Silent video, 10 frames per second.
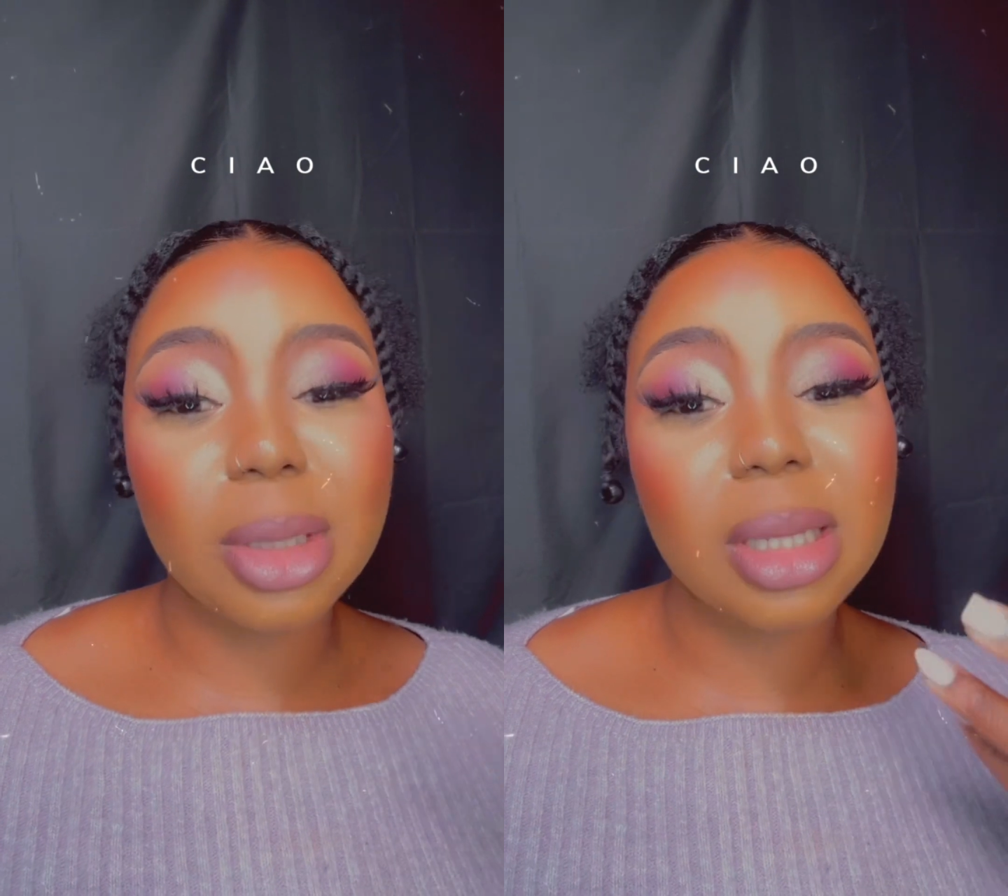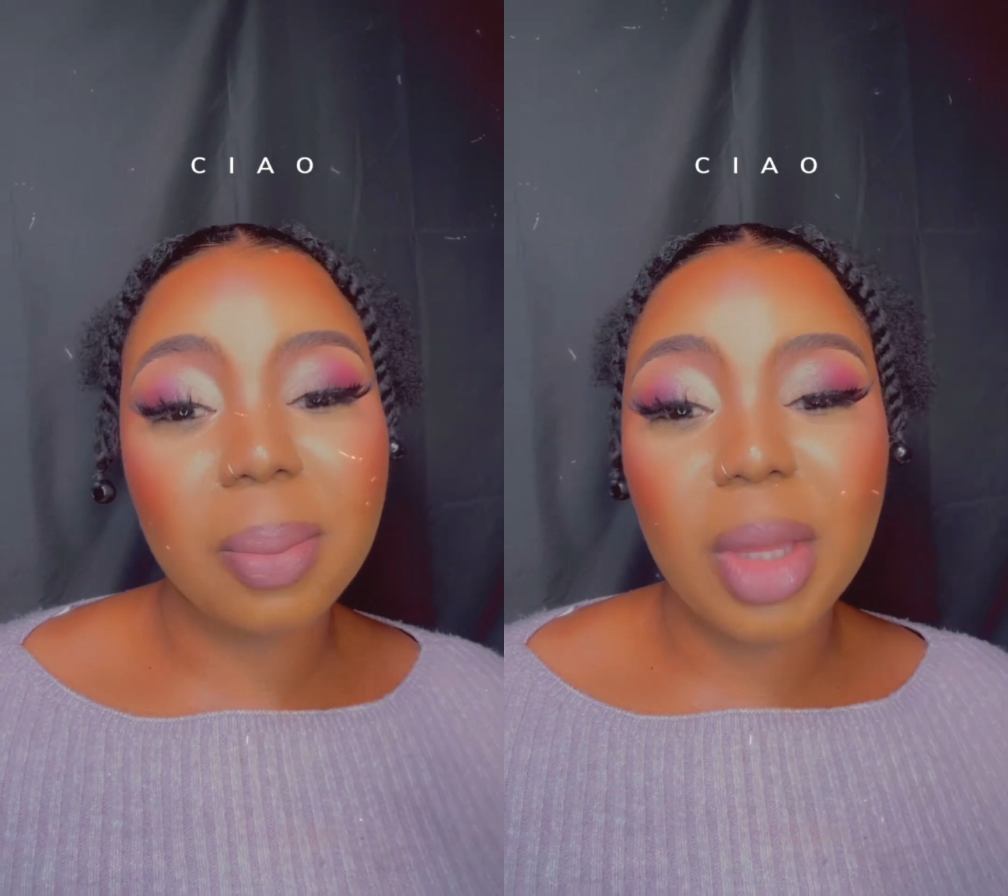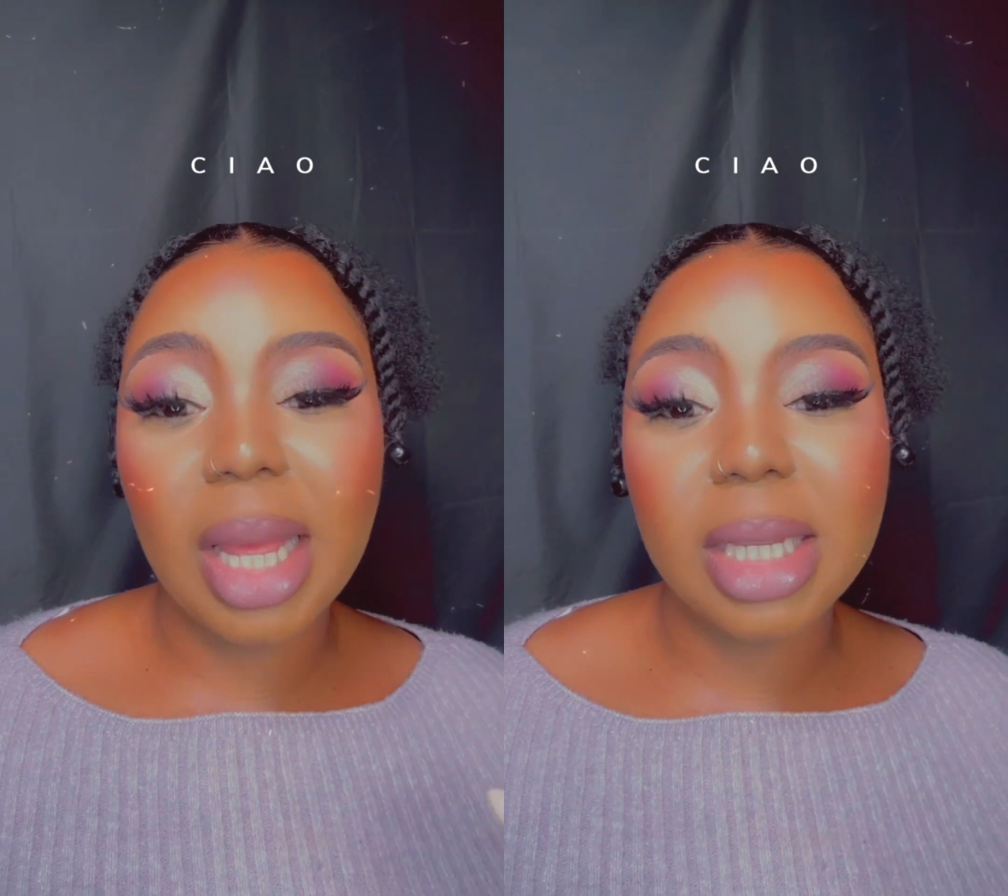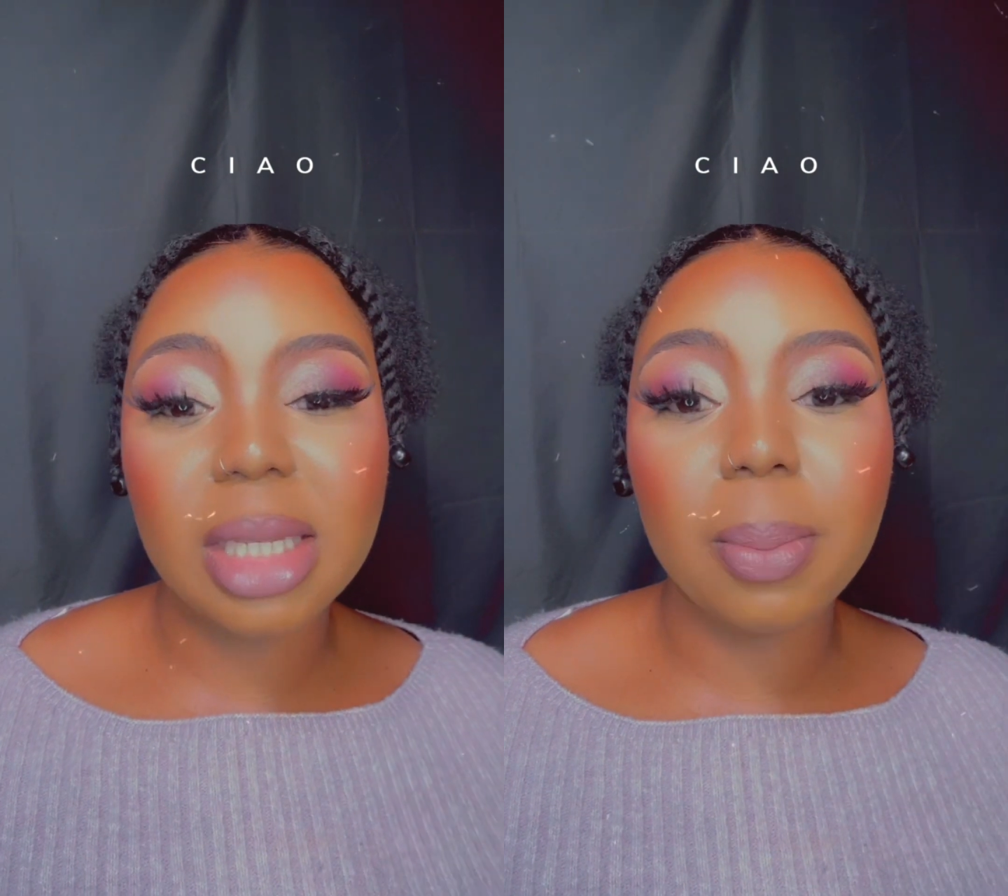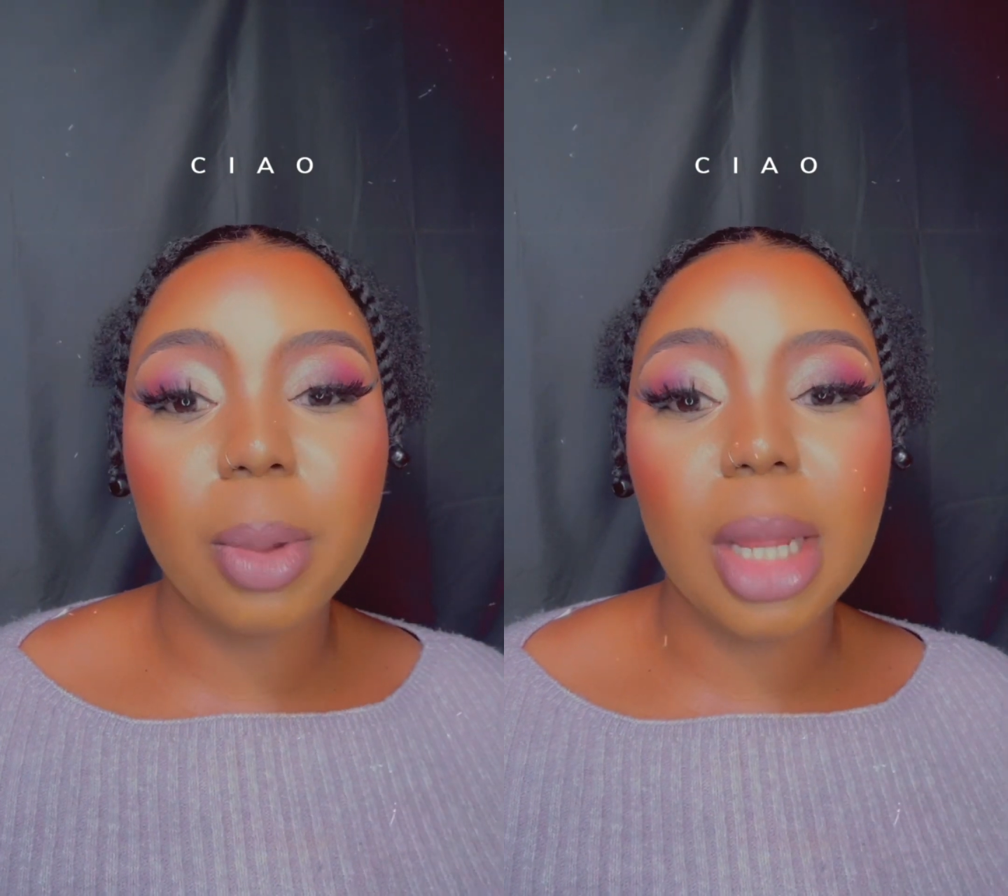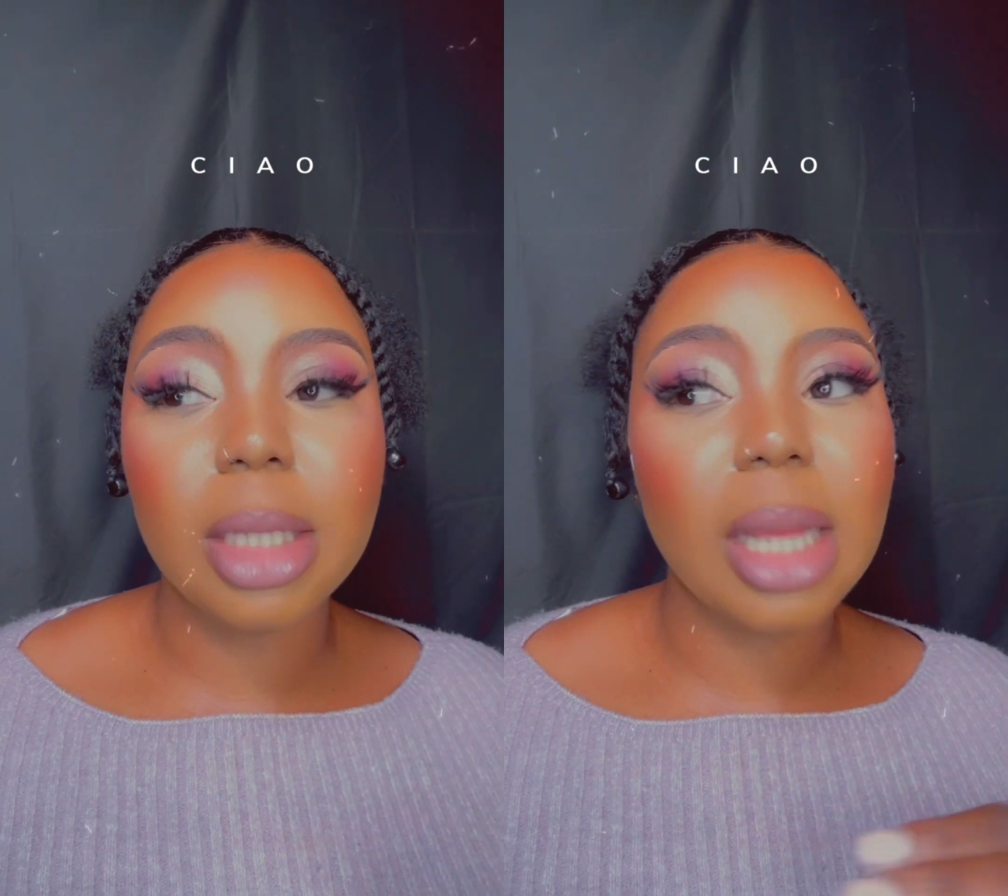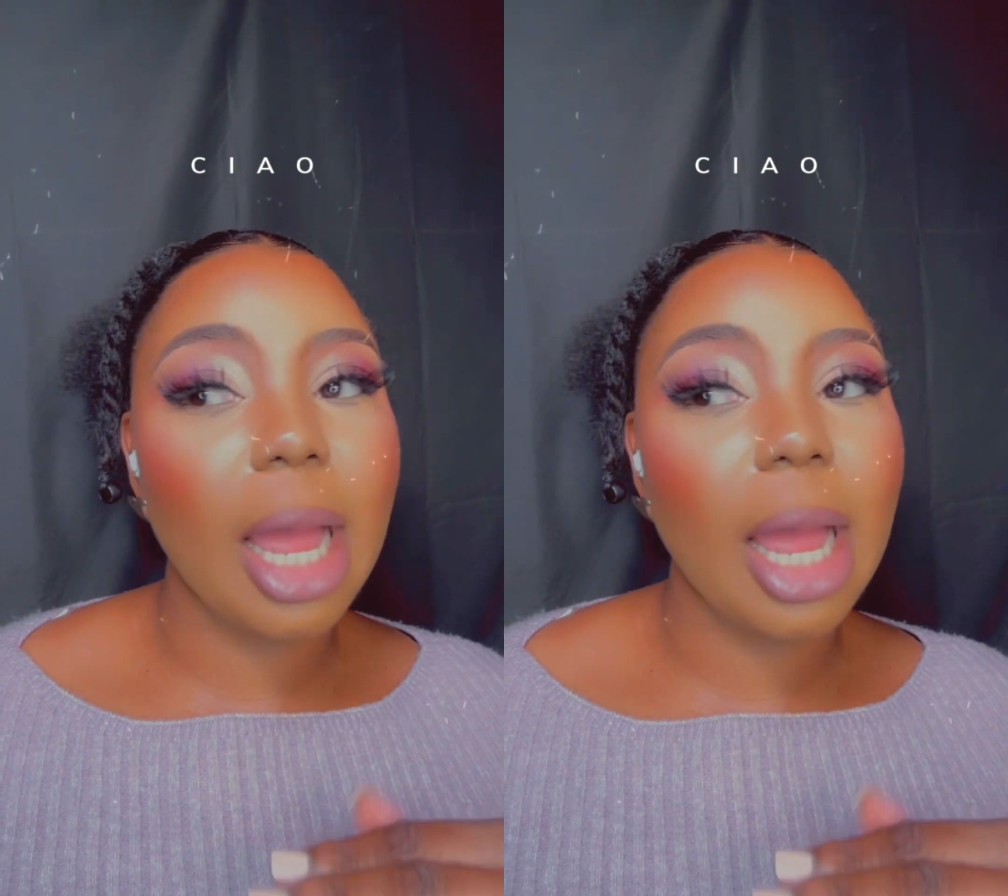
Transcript: something as simple as